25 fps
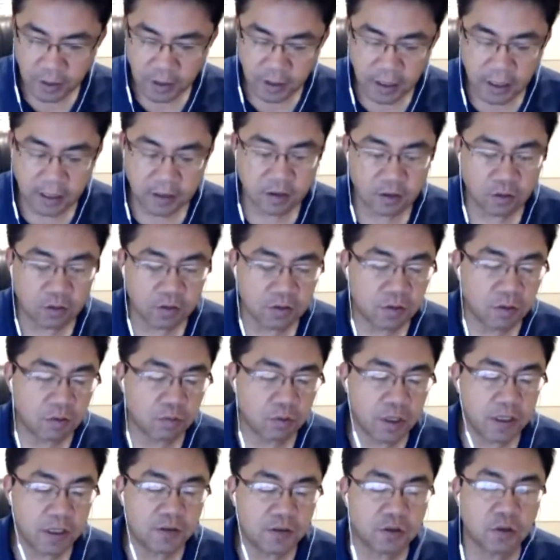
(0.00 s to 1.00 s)
at those
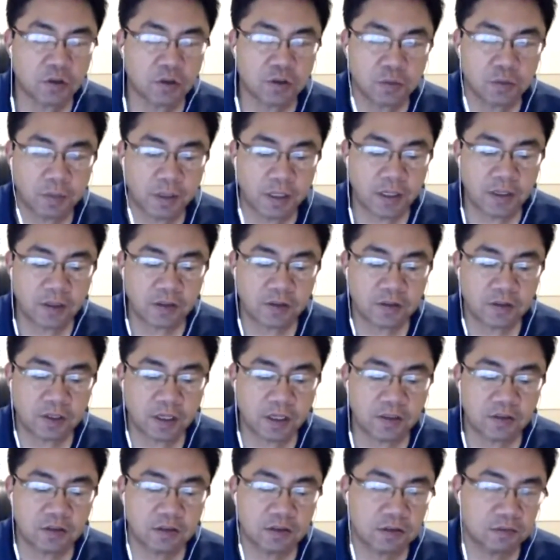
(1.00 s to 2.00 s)
3 social media
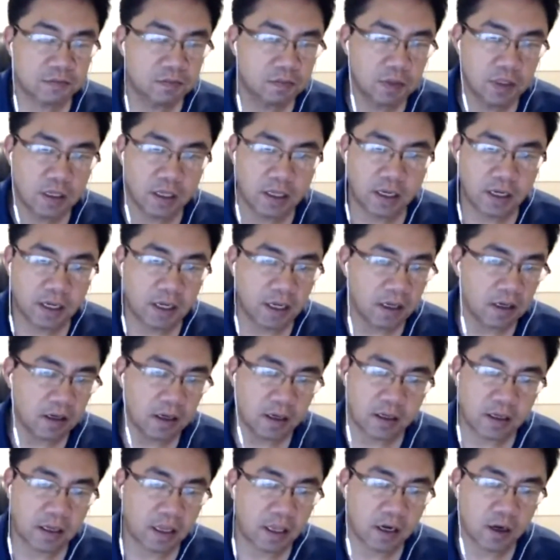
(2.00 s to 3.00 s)
sites, and again
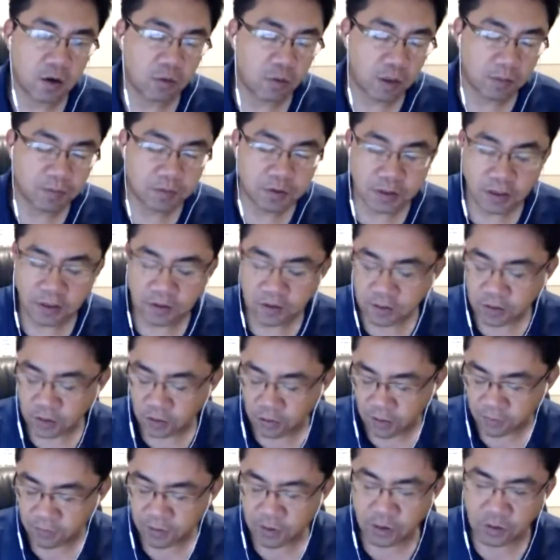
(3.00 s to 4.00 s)
at our website. So
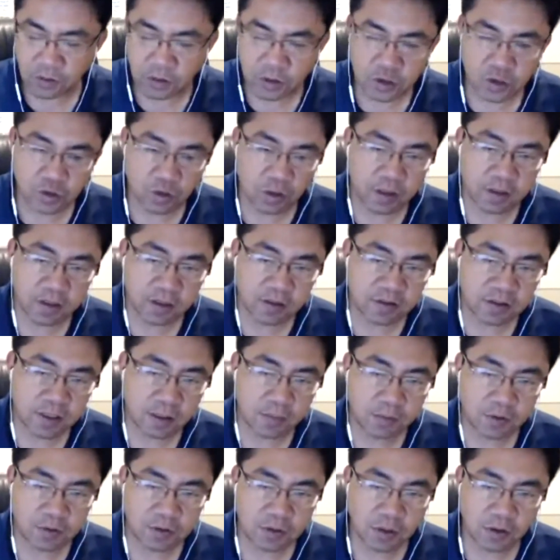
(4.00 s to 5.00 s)
if you enjoyed this
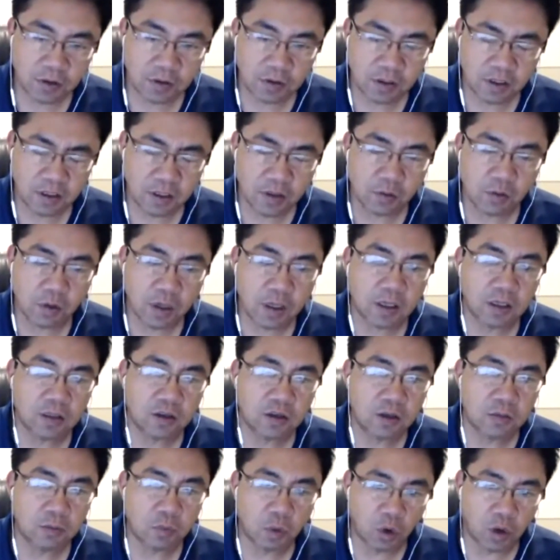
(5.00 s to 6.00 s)
episode, you want to
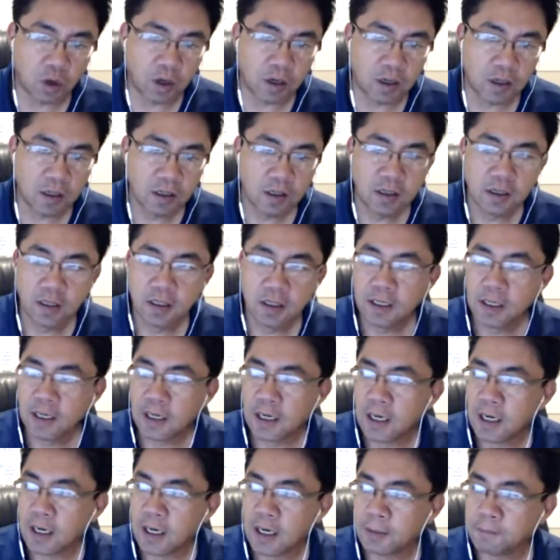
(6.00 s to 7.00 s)
learn more,
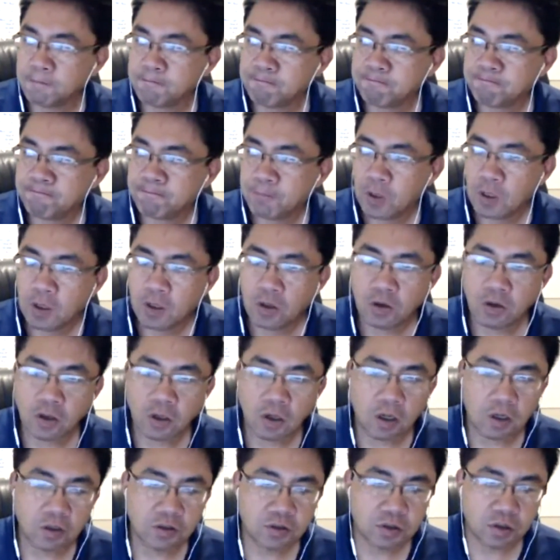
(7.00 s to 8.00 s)
you can
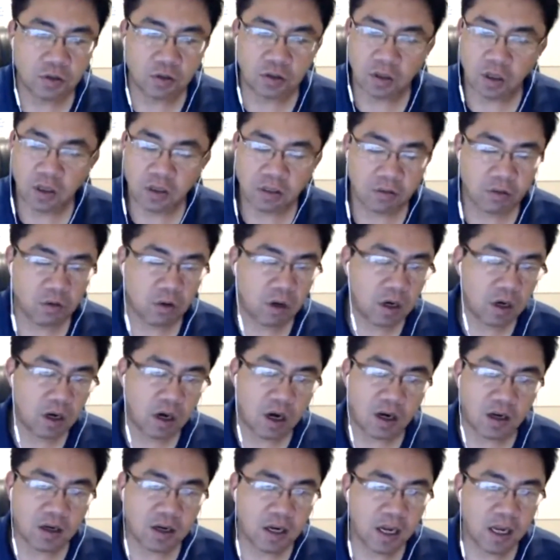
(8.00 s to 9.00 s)
also look through our
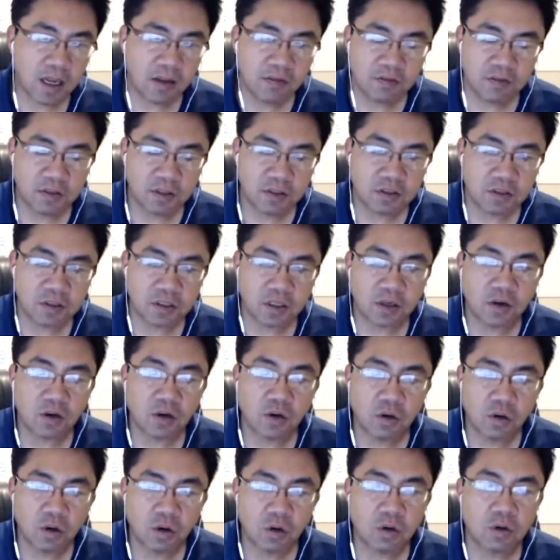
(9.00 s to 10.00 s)
archive. There's a
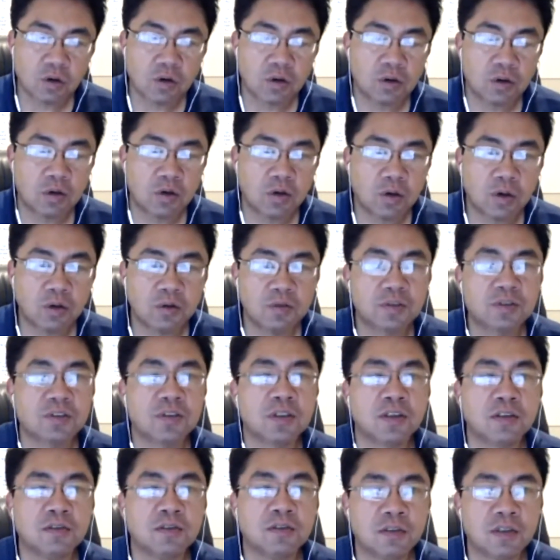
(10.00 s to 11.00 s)
whole host
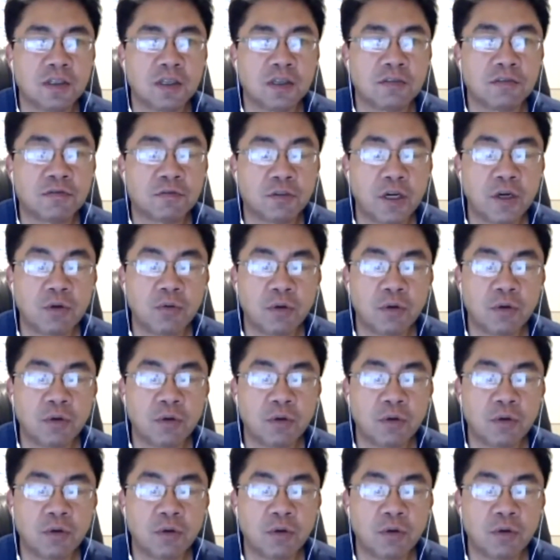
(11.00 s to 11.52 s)
of free